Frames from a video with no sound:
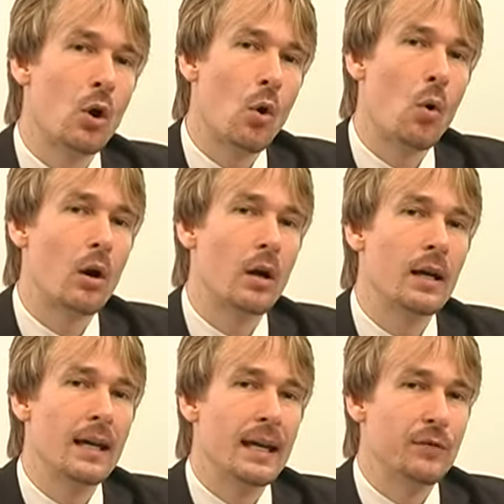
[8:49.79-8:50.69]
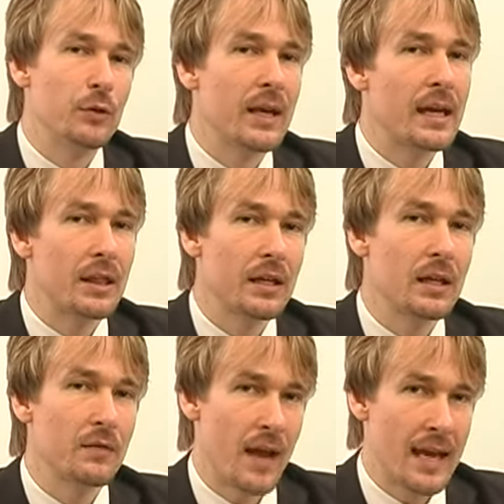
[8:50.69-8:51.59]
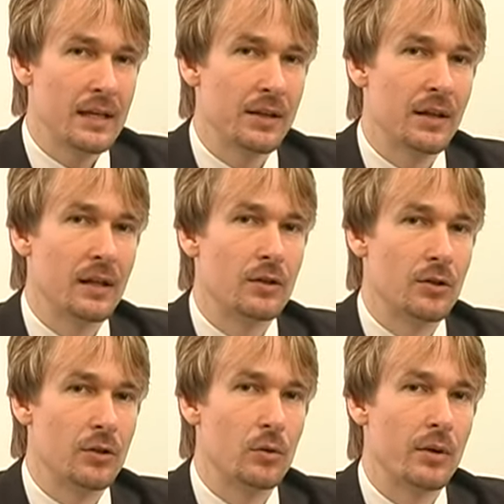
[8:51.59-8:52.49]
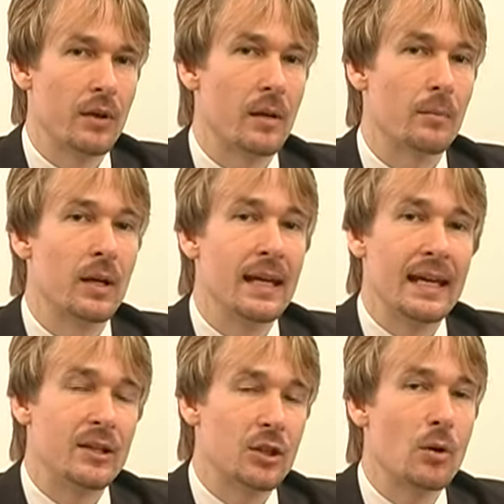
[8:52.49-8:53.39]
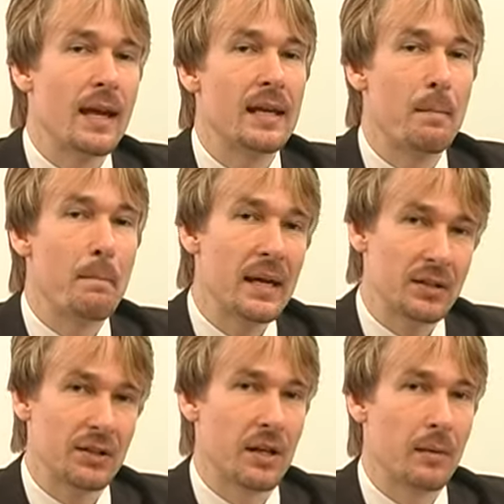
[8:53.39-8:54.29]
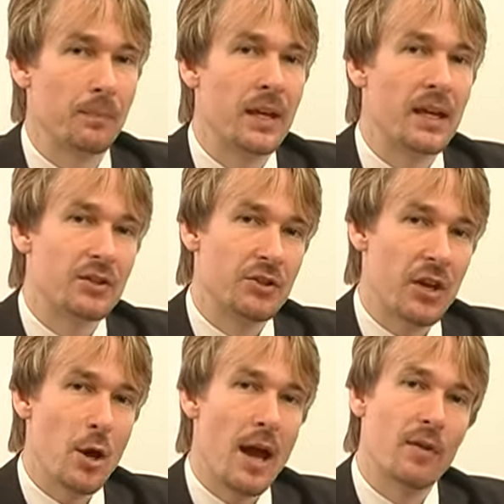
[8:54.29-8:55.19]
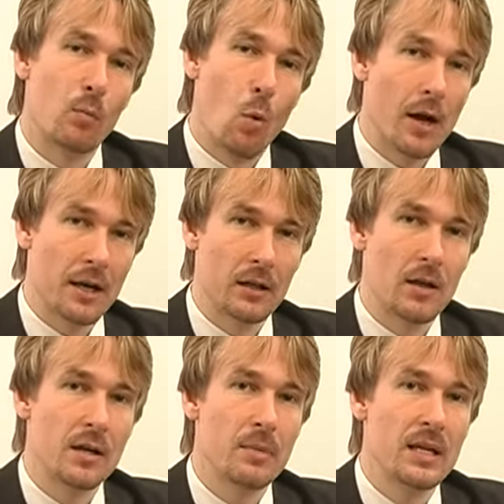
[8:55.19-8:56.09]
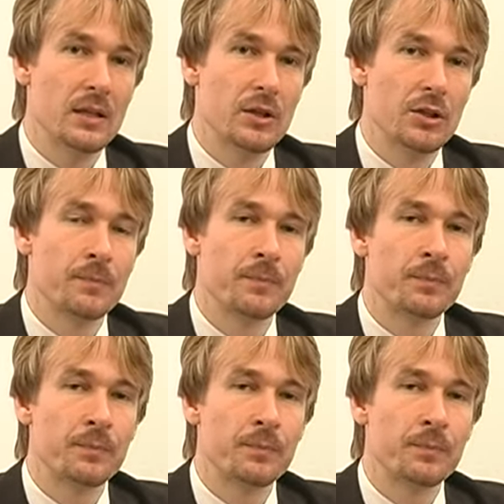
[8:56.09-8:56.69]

Or if you can't think of anything to do with them, it's okay to ask them. Say you had them walking along a beach.